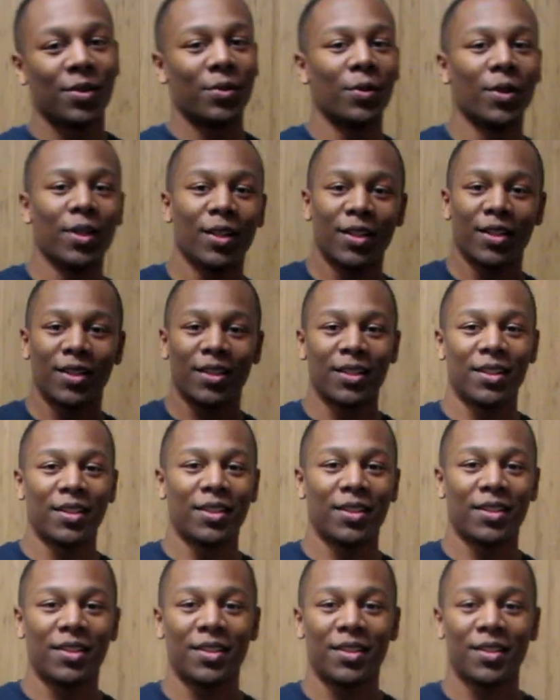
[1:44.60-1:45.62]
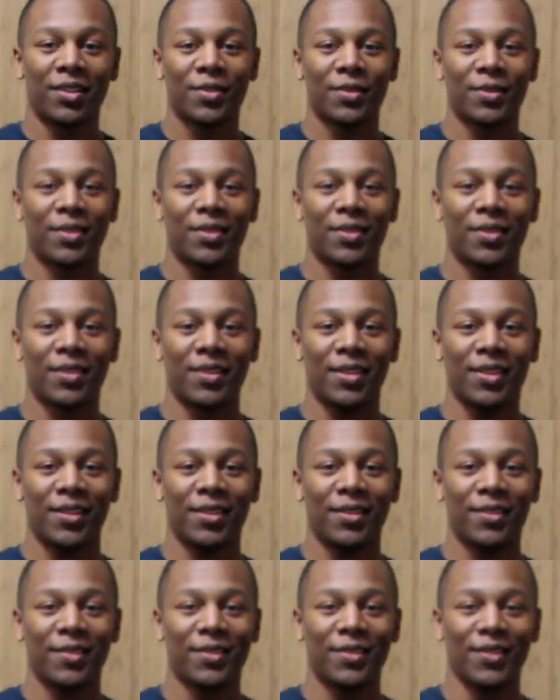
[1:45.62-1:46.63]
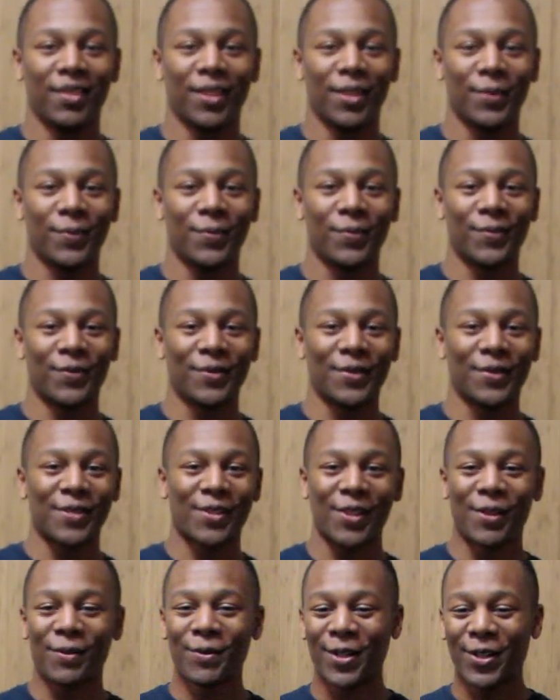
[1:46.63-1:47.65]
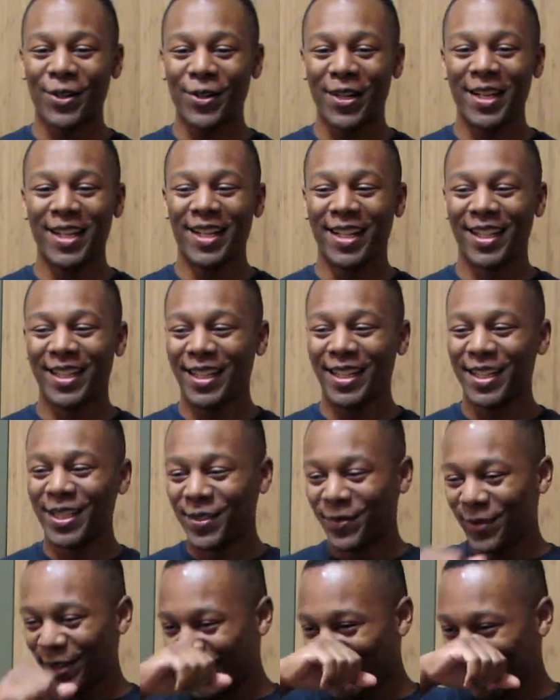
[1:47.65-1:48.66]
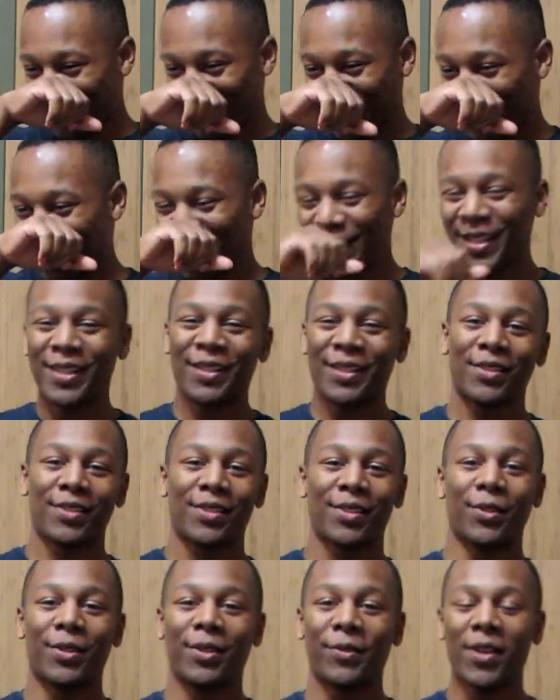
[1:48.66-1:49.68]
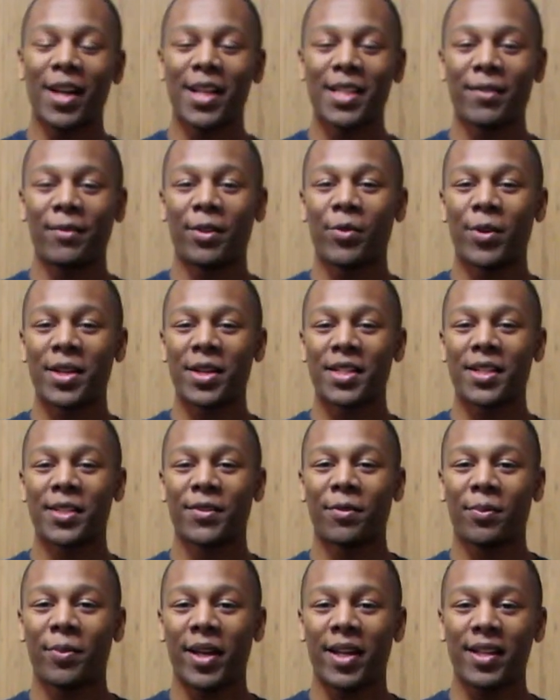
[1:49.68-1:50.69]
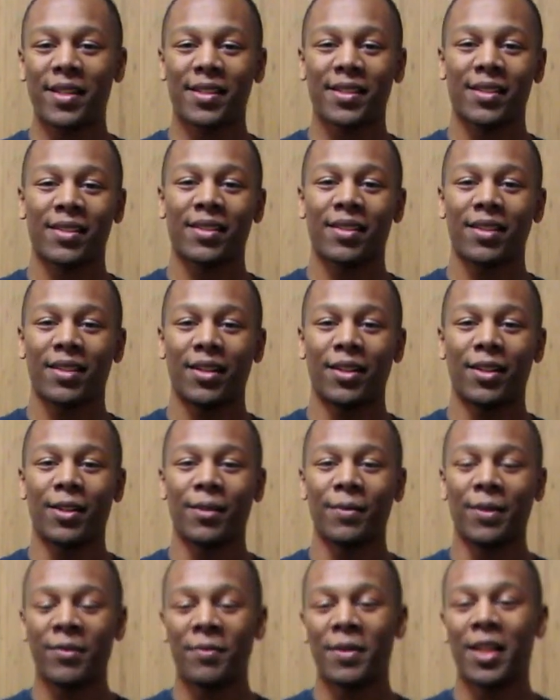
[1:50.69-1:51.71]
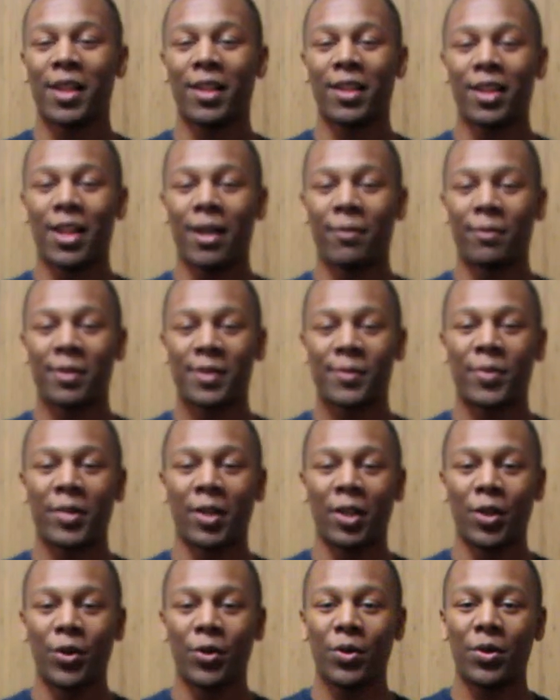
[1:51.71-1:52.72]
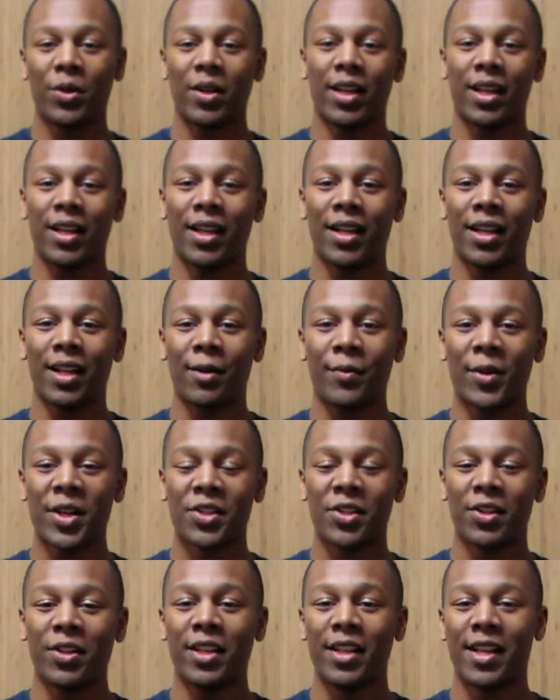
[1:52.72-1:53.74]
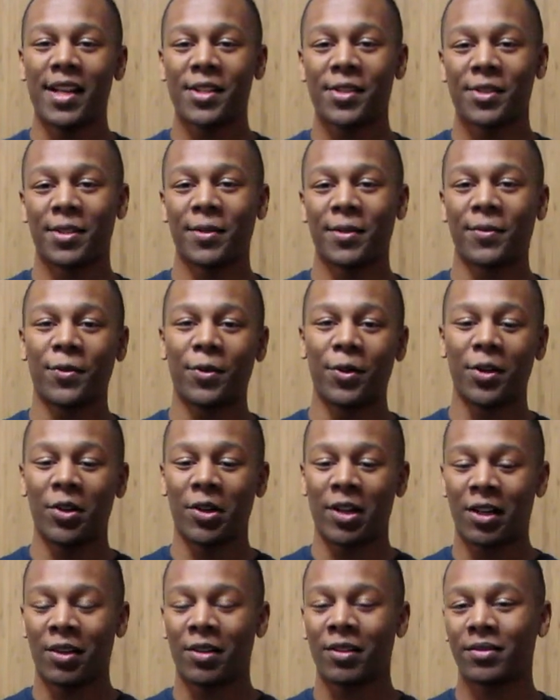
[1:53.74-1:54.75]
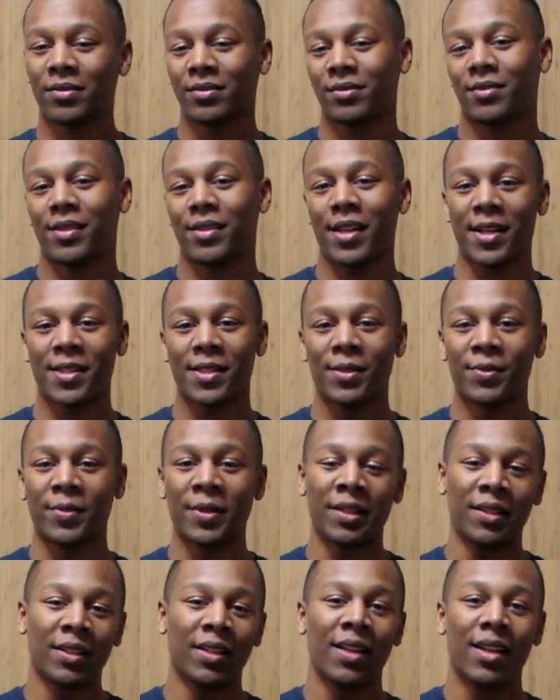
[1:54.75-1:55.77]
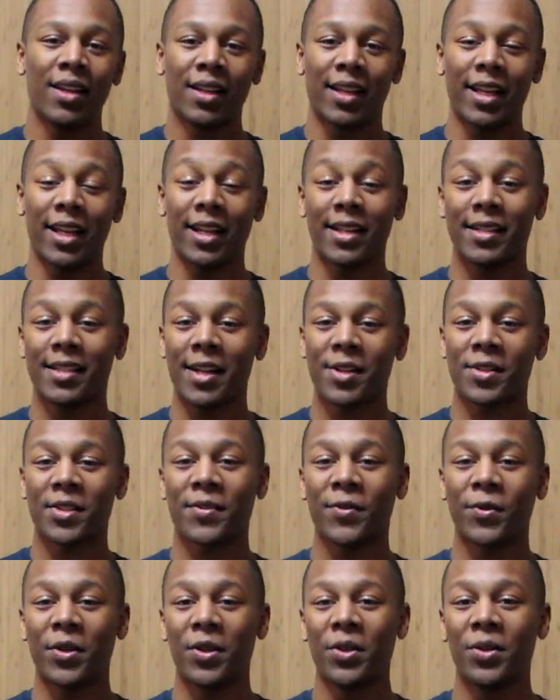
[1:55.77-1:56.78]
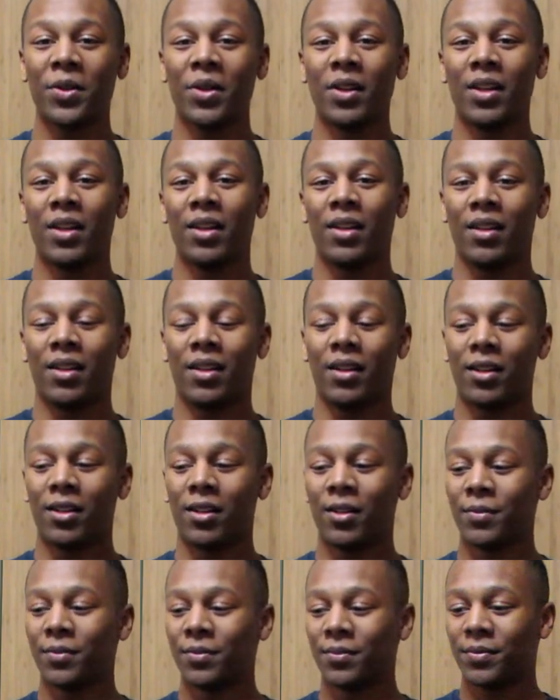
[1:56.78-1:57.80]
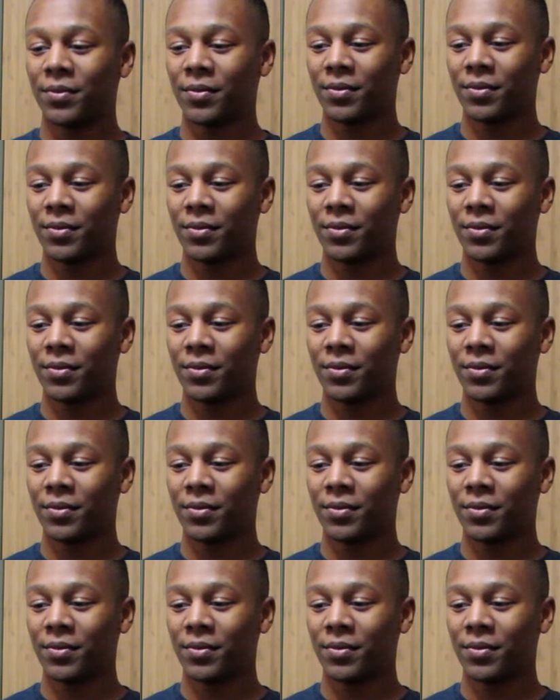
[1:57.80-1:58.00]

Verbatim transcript: Well, uh, yep. So I'm gonna go ahead and uh, end the video. So if you guys have any questions for Pace um, leave them down in the comments below, and I'll make sure he answers them for you, or I'll text him and get his answers for you. Um,